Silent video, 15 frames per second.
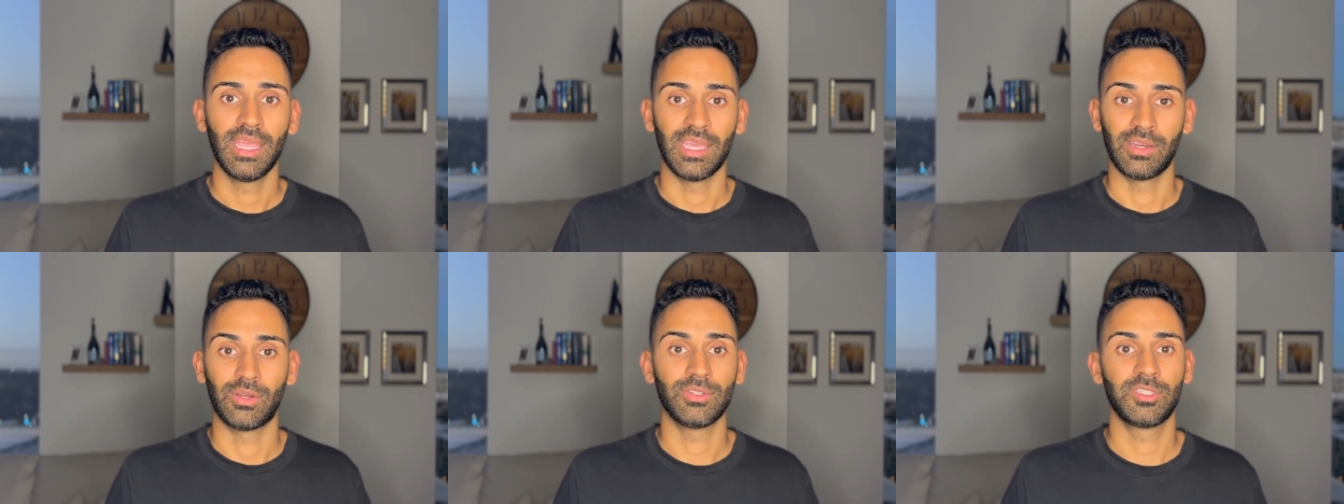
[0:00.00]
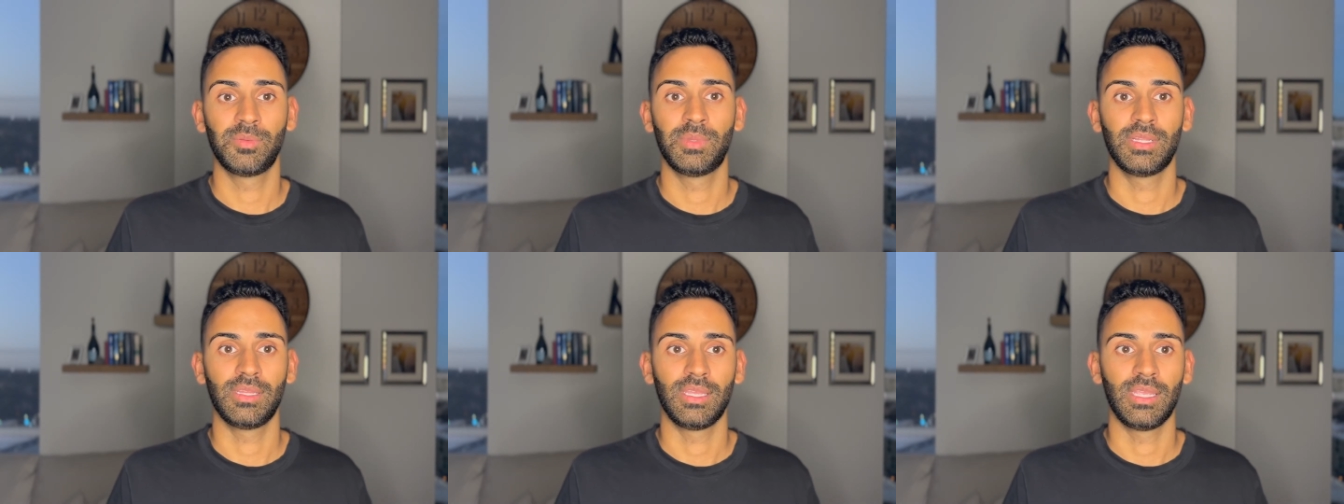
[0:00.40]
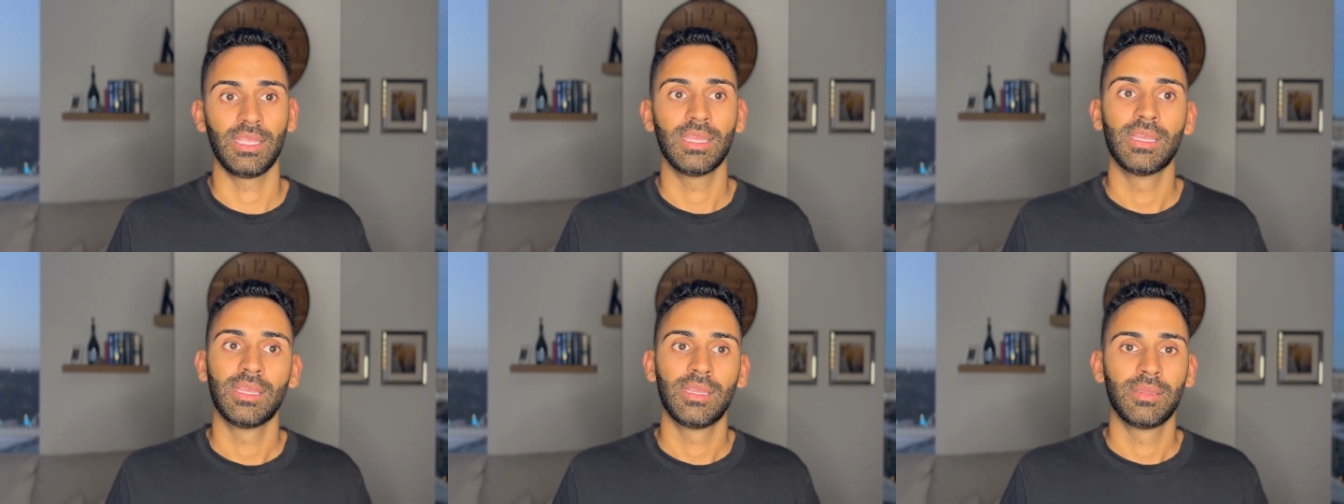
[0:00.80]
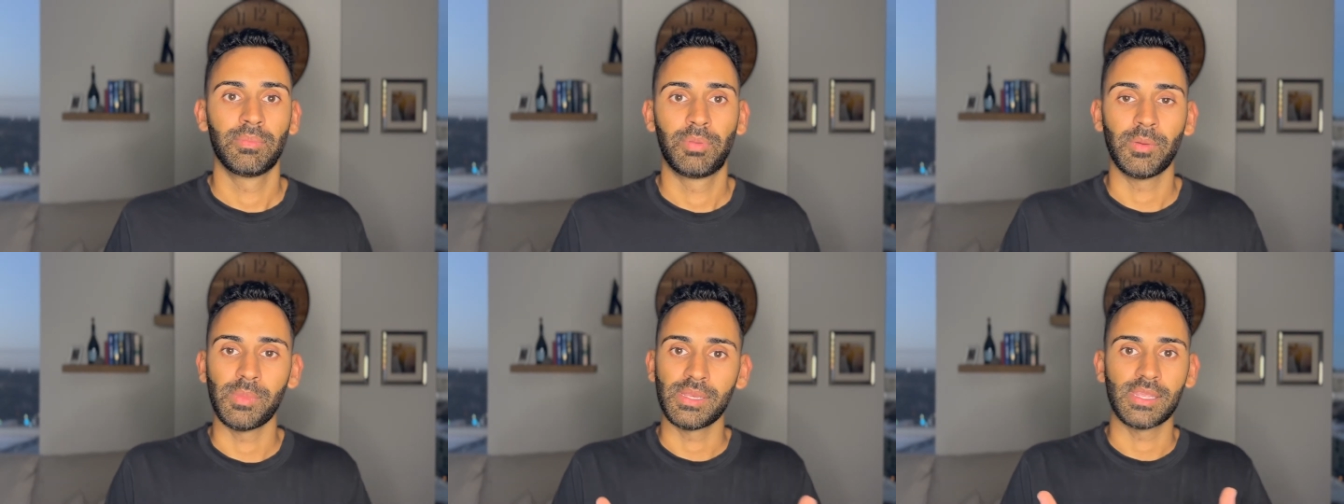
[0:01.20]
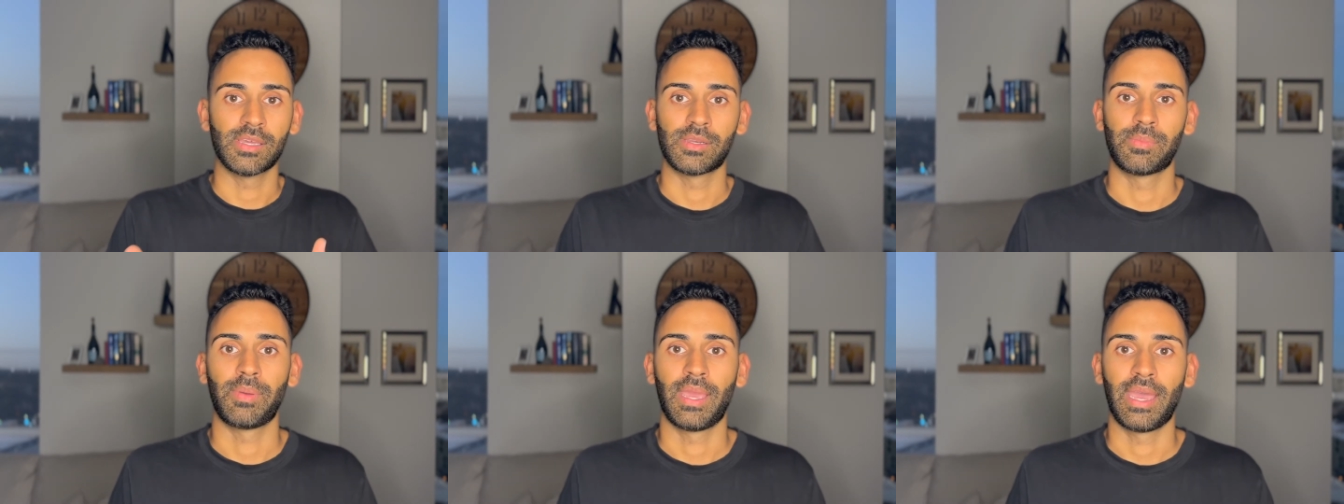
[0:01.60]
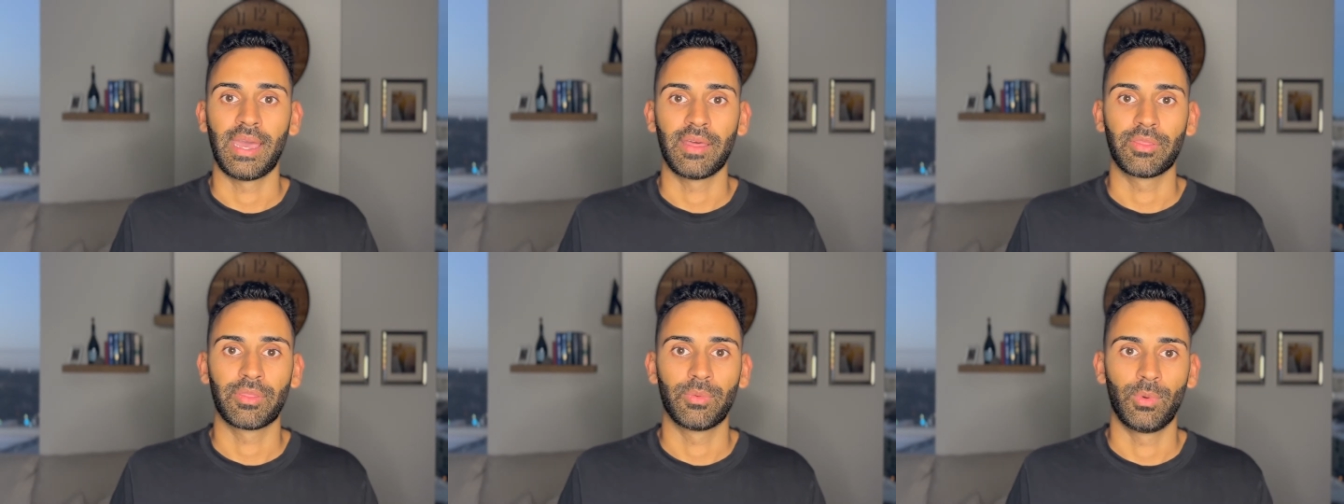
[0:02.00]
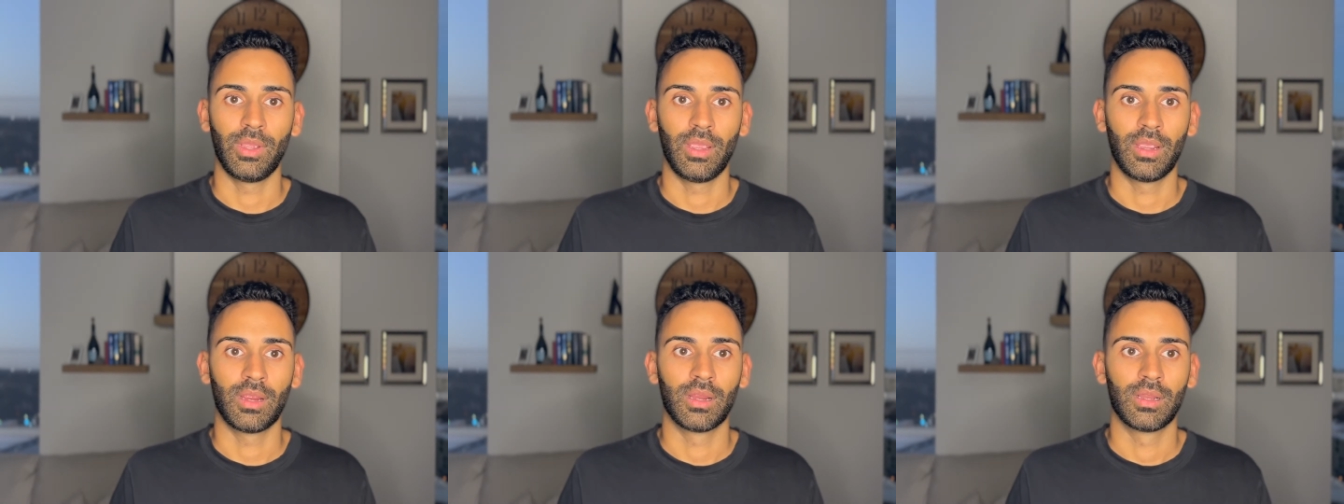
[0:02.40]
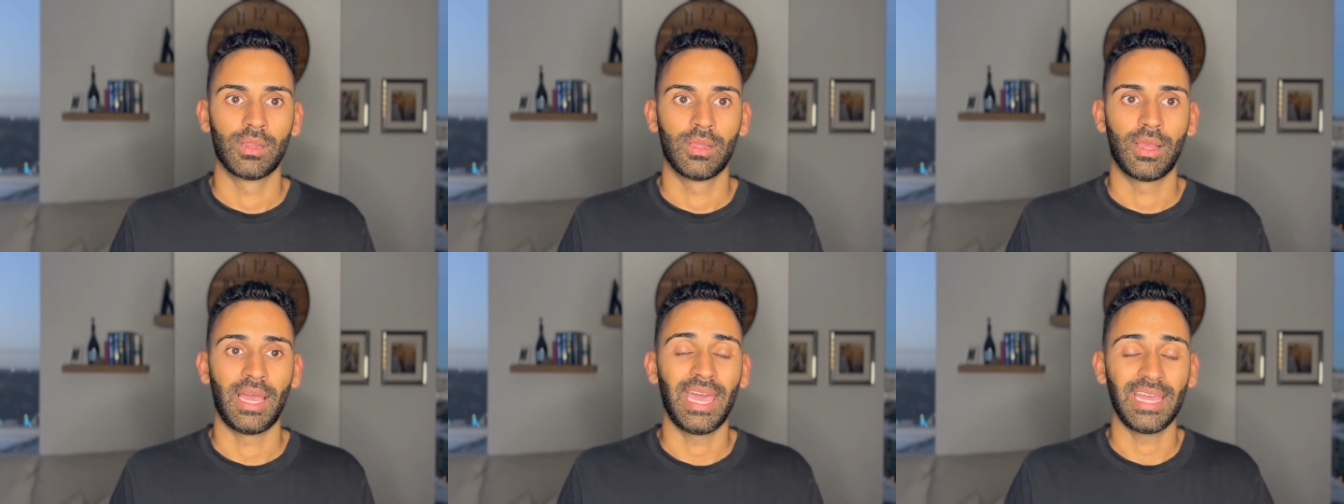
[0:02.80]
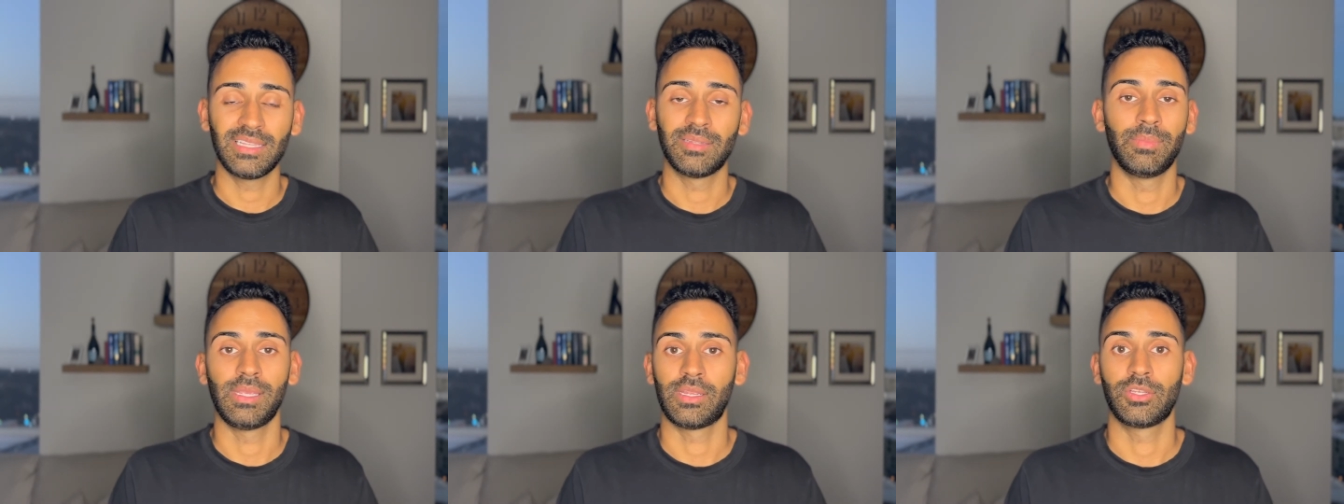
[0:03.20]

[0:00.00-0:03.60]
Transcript: and ultimately put me down a path where I had to make a